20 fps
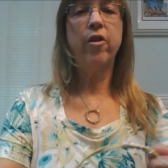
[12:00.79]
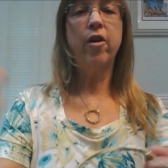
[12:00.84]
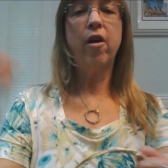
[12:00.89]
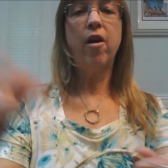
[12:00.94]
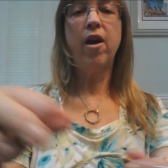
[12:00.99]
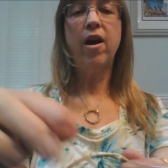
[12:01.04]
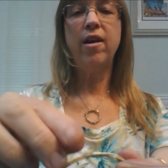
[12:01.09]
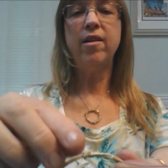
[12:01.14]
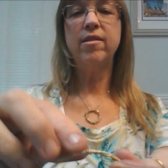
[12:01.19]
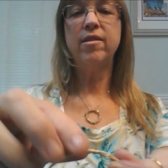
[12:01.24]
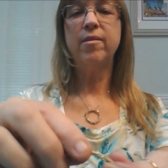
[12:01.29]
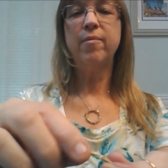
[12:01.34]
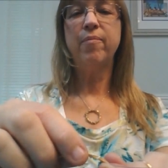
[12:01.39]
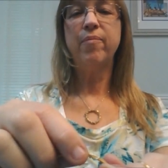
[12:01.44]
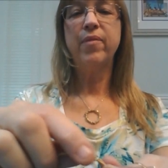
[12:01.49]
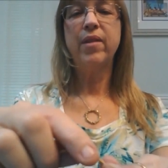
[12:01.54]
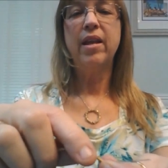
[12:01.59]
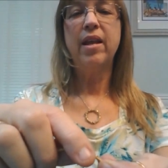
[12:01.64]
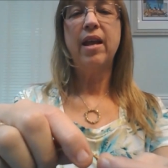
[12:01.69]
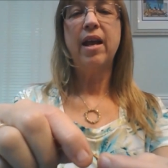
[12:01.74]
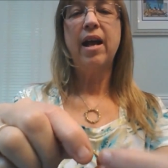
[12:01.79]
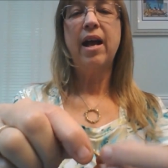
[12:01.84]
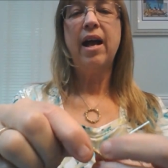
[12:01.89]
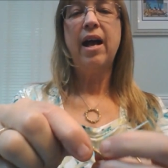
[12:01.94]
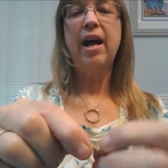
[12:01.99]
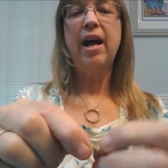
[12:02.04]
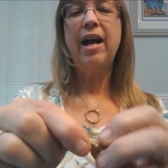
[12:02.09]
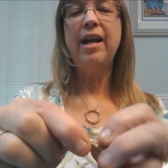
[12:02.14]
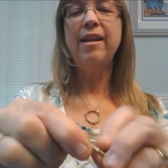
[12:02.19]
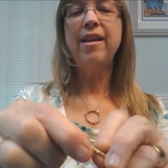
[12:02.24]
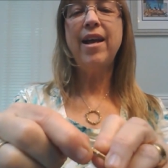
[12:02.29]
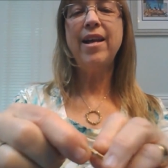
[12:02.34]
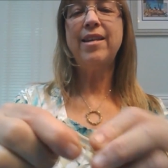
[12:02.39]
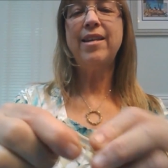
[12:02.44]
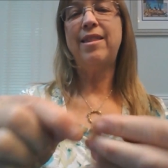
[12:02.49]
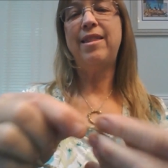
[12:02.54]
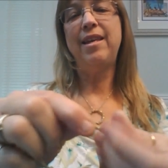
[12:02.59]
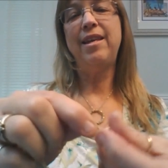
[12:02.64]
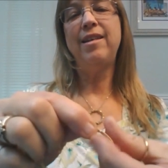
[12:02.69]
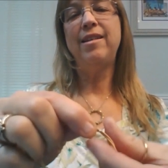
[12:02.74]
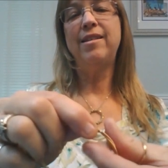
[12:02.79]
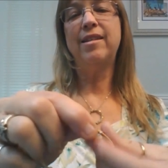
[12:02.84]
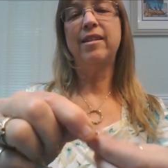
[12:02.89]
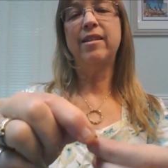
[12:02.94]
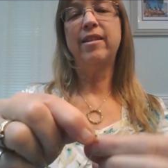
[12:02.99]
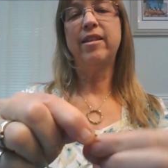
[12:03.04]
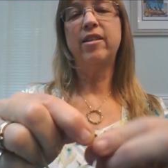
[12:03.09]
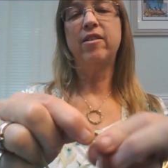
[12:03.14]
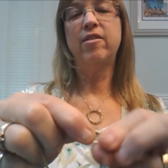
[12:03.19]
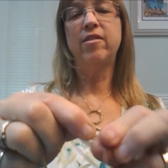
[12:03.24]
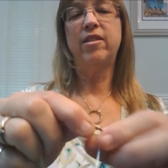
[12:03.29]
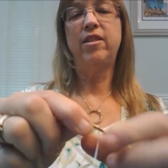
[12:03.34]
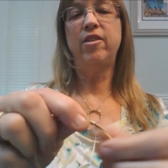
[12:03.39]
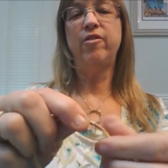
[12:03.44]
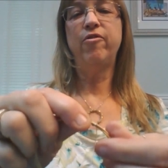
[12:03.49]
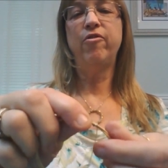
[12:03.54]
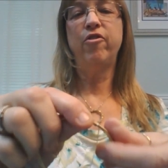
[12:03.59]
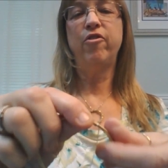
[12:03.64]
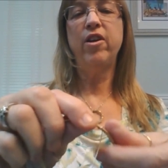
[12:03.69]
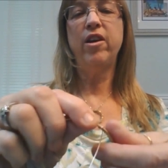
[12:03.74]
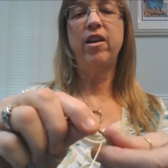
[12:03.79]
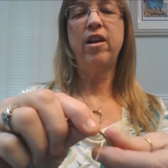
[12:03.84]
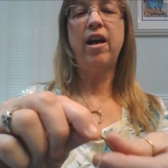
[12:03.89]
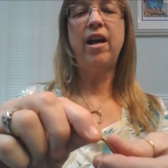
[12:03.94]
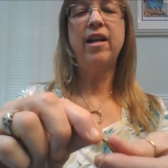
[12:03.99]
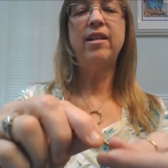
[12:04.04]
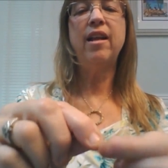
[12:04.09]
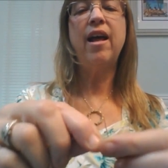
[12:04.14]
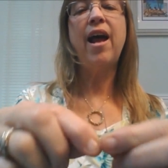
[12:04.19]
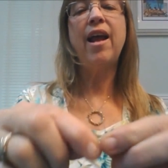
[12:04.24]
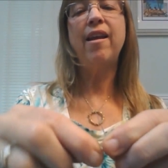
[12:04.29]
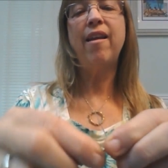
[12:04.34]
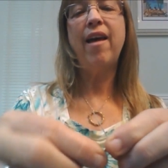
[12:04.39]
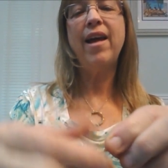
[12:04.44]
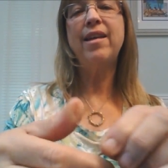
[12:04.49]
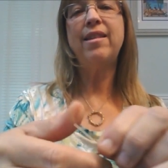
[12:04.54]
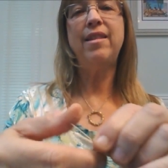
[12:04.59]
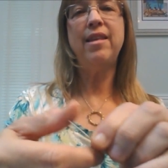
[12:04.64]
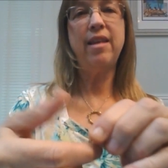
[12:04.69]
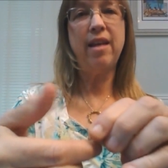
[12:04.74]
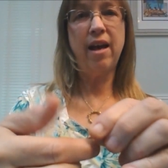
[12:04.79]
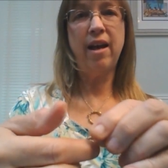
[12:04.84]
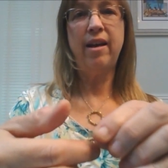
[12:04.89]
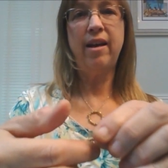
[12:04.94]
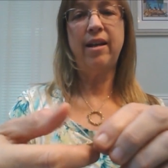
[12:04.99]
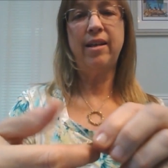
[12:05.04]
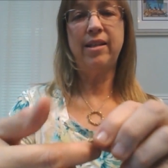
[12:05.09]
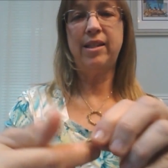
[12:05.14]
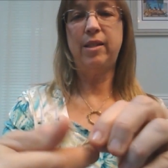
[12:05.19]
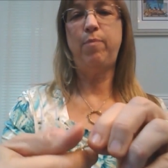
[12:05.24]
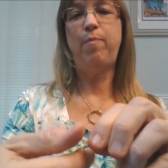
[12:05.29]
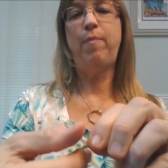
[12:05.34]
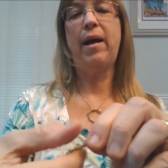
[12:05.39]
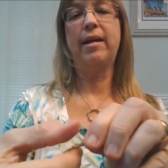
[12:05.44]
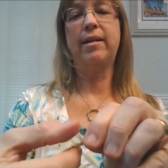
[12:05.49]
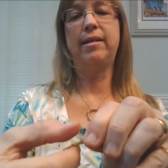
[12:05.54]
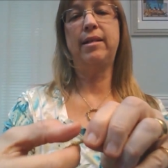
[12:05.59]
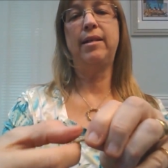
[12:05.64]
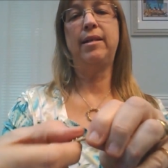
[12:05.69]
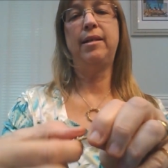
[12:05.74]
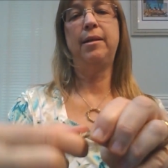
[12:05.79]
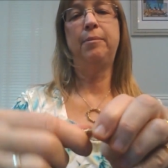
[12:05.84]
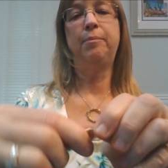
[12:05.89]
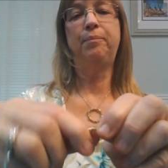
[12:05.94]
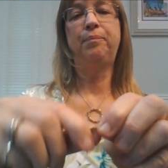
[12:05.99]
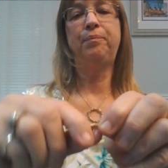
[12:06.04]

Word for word: or not. I like things a little different. I, I like the unexpected.